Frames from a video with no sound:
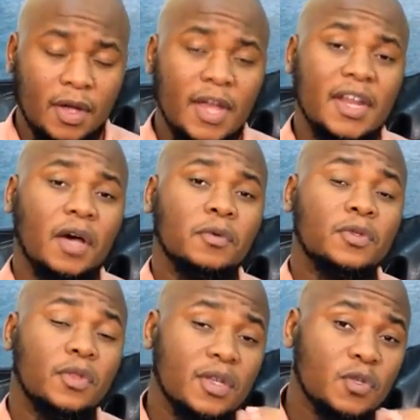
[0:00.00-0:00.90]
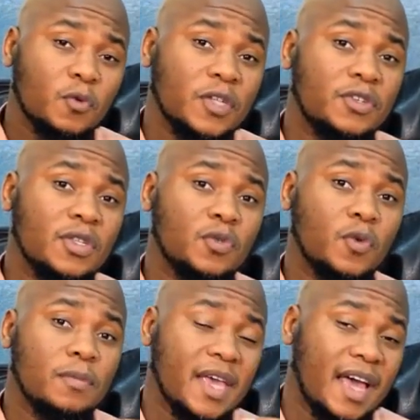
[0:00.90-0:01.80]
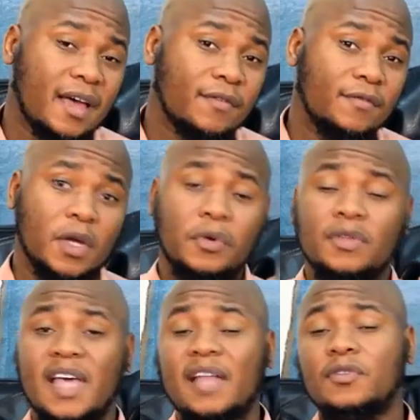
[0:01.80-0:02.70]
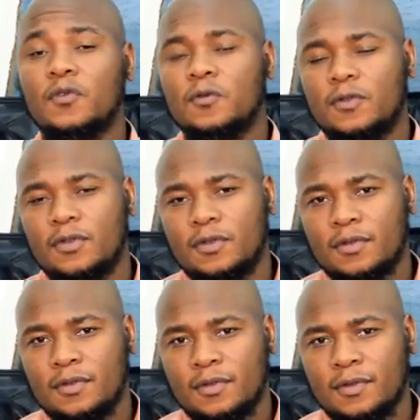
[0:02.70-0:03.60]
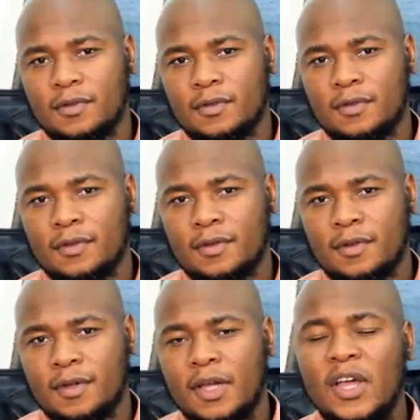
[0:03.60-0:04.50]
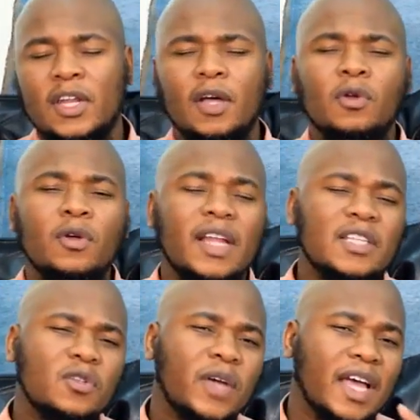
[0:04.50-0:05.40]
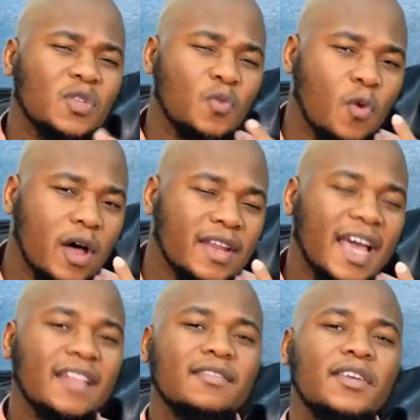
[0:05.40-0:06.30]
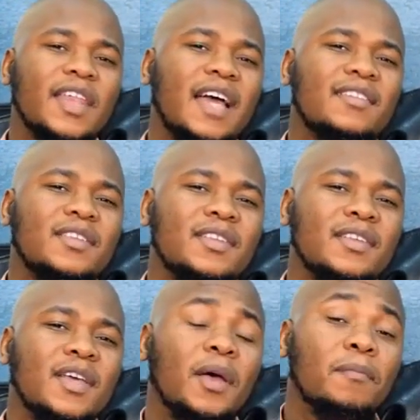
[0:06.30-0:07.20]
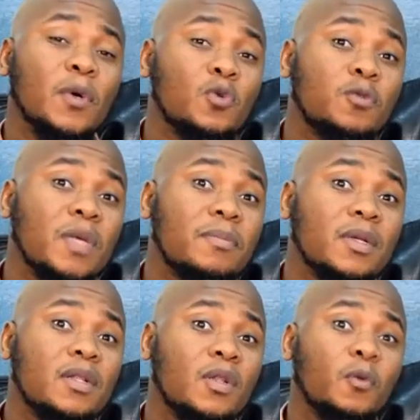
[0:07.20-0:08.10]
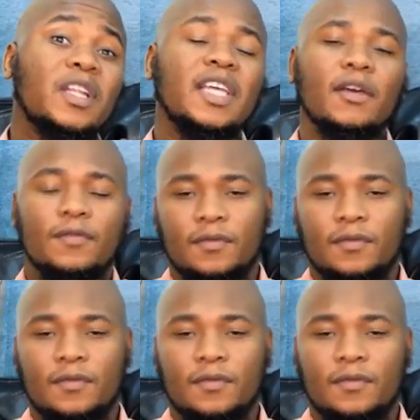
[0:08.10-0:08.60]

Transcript: Now, to these questions, we may have various answers. Now, let's look at one answer that most people will give,